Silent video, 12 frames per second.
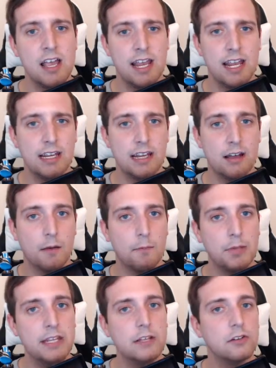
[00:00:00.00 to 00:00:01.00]
and
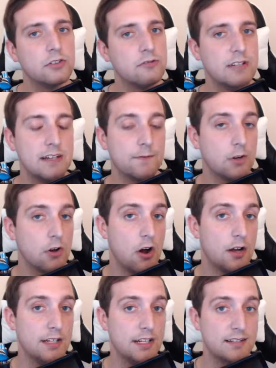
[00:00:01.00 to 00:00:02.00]
appeal to a different
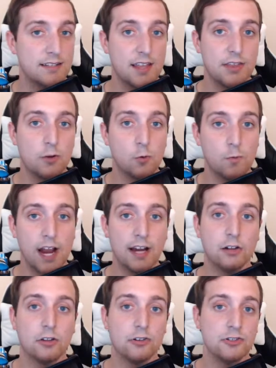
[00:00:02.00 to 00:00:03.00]
audience than the
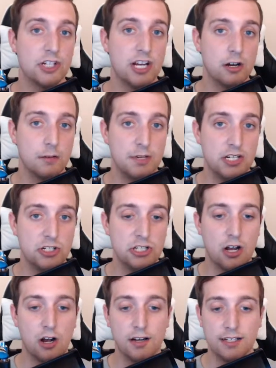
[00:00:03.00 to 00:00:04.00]
regular JRPG
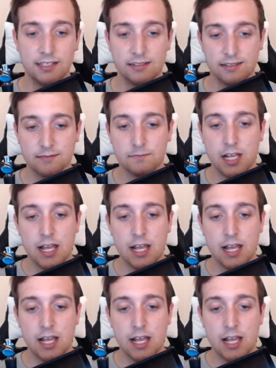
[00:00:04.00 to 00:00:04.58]
audience.